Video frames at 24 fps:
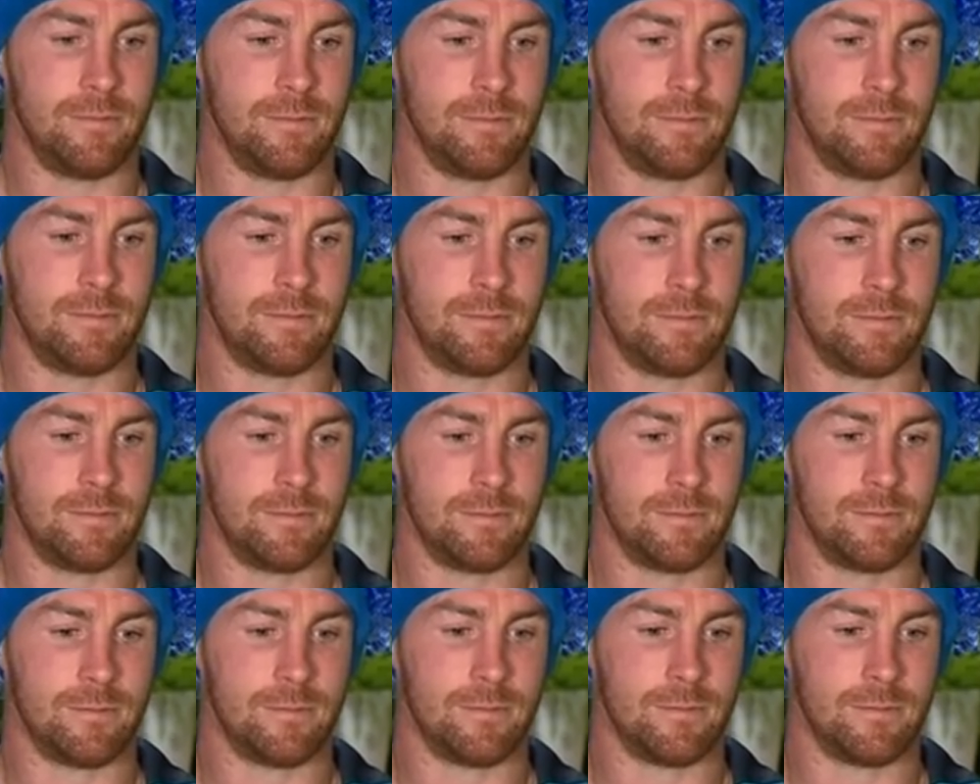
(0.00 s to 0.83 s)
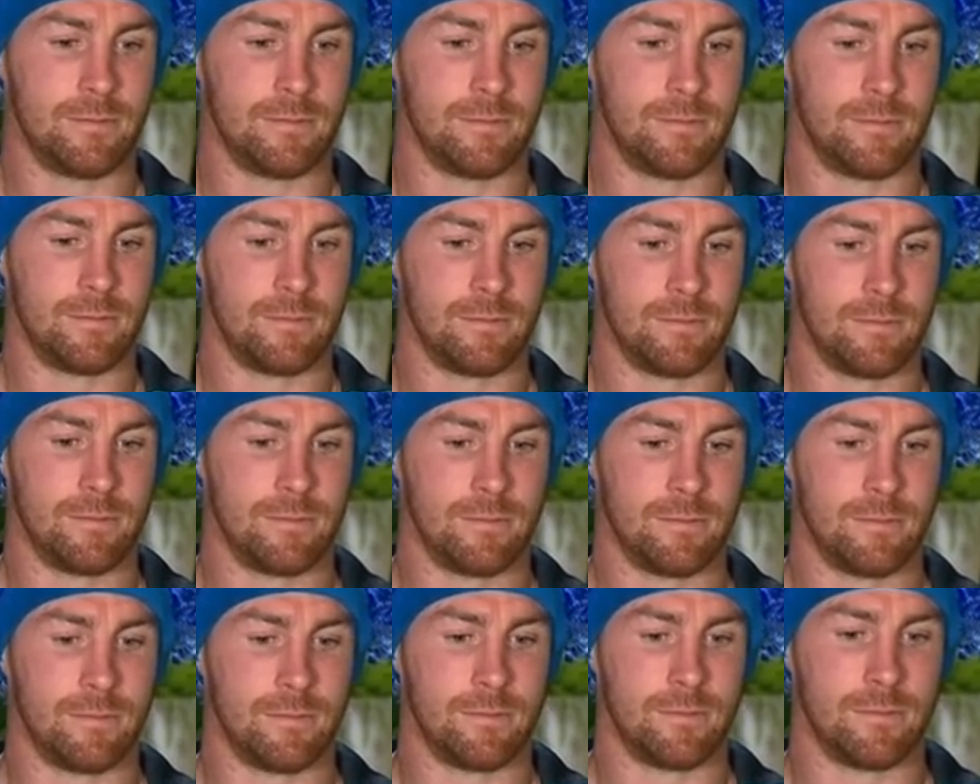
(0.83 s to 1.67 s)

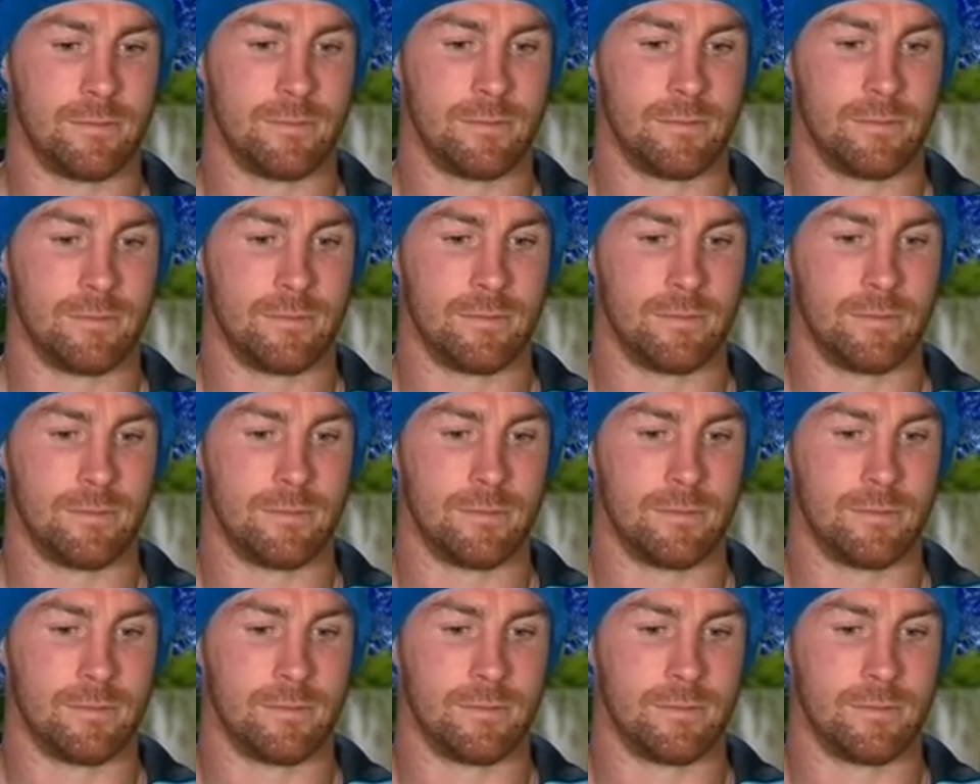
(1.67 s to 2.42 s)
No words are spoken by the person on screen.